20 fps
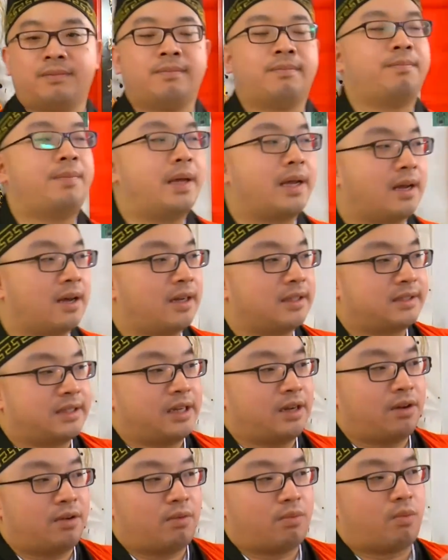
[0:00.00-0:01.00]
Because they
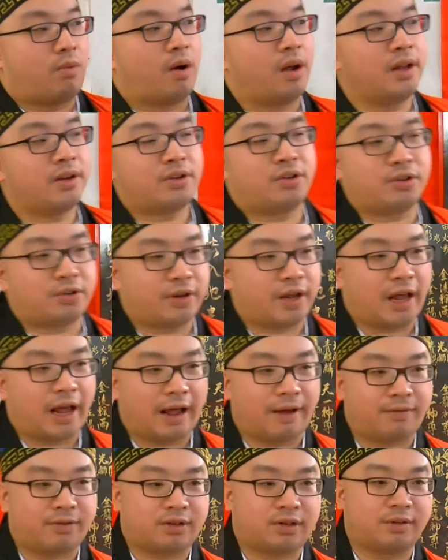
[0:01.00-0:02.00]
don't want you to
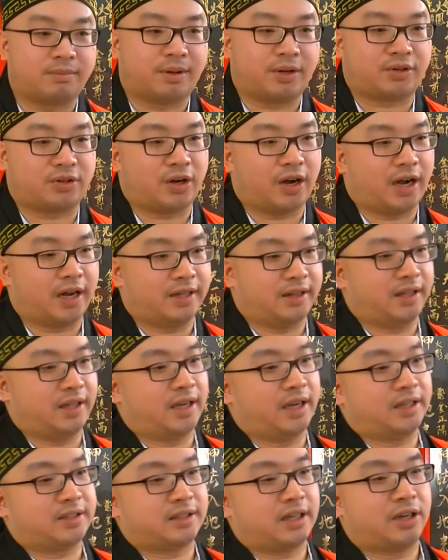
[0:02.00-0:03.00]
have so much
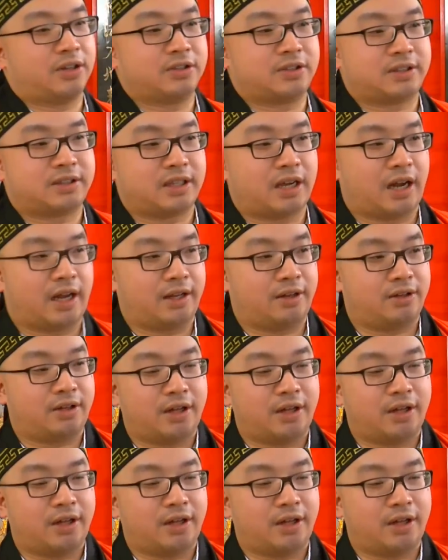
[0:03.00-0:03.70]
ideas outside.